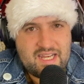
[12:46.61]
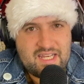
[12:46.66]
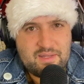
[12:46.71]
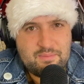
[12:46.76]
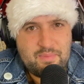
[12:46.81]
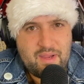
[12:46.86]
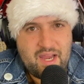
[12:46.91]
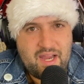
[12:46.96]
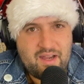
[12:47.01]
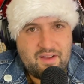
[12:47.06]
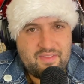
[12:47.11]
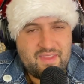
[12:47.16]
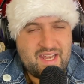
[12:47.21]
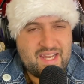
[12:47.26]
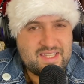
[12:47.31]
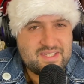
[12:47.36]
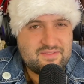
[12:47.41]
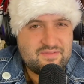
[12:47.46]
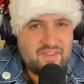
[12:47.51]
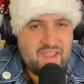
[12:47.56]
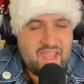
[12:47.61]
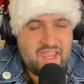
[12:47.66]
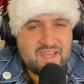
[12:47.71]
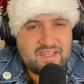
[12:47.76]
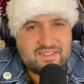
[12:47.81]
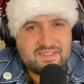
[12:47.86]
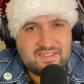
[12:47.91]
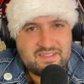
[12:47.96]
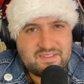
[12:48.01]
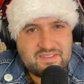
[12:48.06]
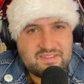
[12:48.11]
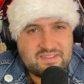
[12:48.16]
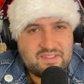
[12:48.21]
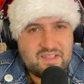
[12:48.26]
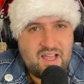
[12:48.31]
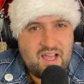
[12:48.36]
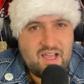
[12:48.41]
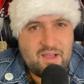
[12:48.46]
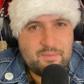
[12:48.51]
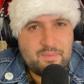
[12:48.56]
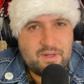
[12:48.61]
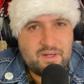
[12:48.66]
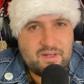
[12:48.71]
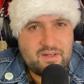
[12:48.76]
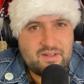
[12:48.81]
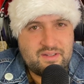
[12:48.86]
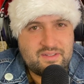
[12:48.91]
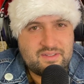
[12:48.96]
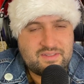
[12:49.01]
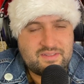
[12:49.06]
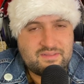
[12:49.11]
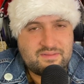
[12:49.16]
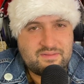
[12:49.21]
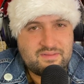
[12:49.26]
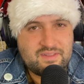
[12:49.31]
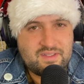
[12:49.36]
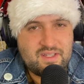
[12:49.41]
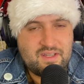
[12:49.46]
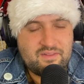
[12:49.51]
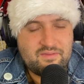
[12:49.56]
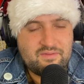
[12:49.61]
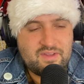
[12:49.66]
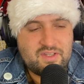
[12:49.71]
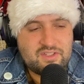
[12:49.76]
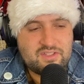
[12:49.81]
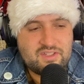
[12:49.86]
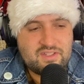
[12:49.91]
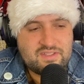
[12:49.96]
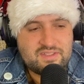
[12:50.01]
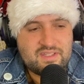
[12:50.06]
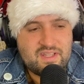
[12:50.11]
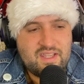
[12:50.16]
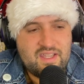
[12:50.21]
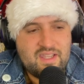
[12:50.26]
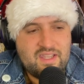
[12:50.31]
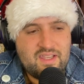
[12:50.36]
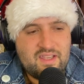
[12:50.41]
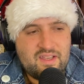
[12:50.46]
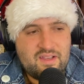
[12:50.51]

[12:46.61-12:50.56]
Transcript: teddy bear that has fangs and slobber and is, you know, vicious.